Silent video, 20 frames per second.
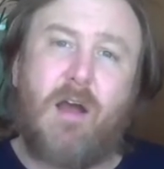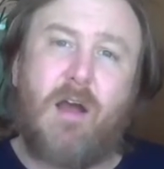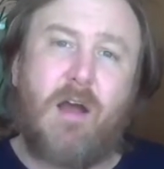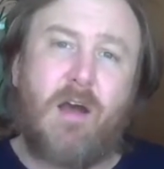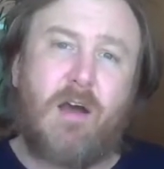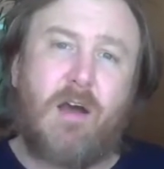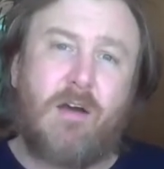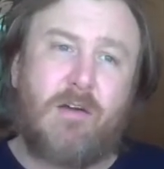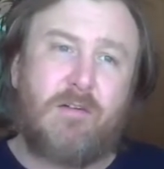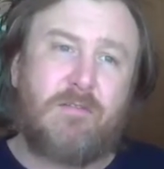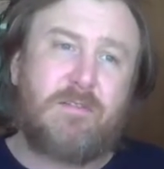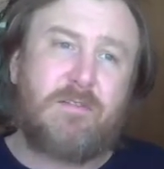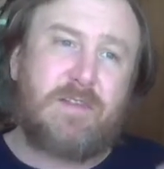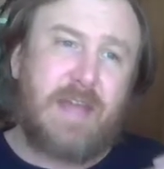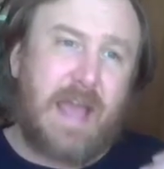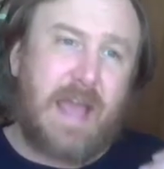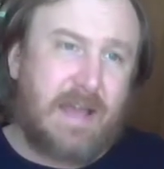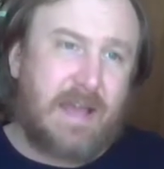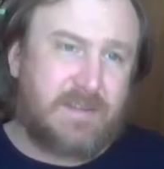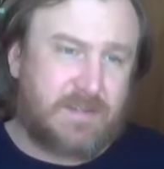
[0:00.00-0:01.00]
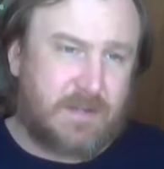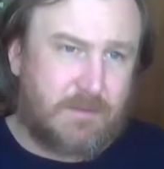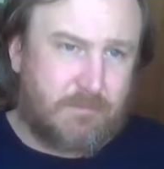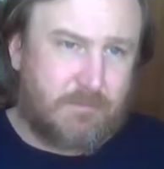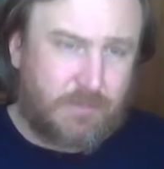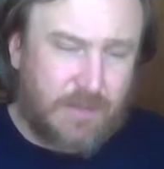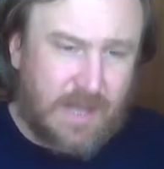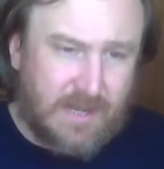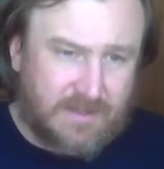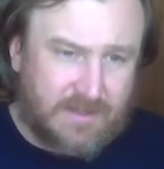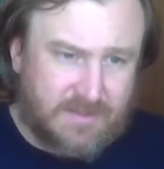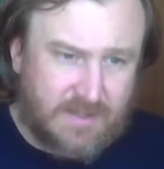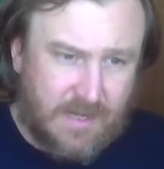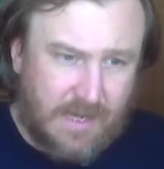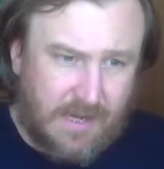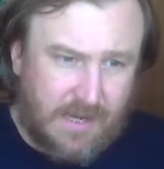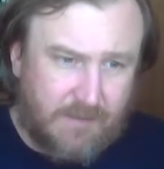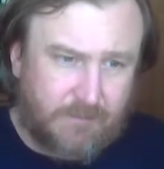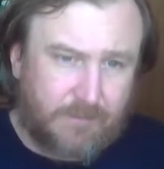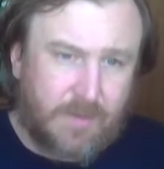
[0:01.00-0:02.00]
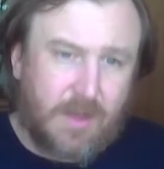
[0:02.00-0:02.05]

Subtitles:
of task complexity,